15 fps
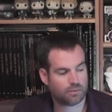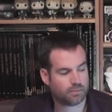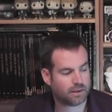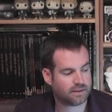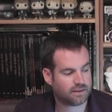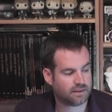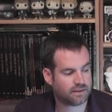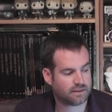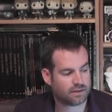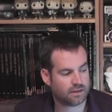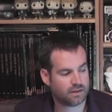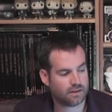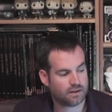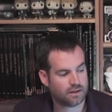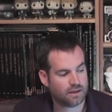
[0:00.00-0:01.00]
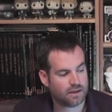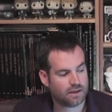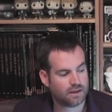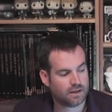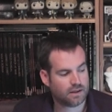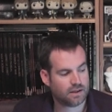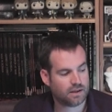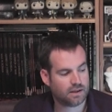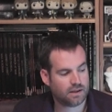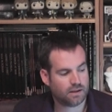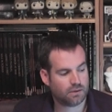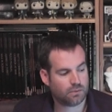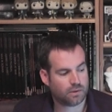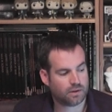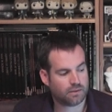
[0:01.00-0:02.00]
We'll basically decide you
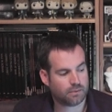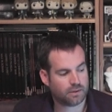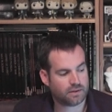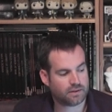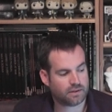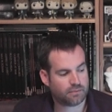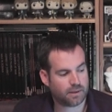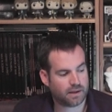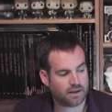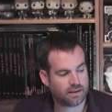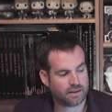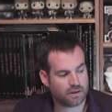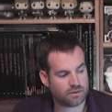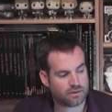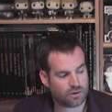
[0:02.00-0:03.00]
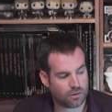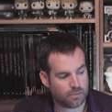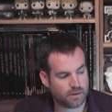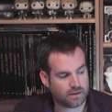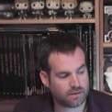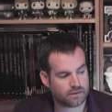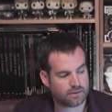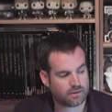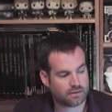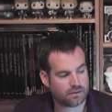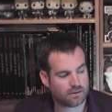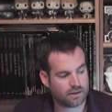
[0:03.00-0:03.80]
know, once, once I've painted those hobbits,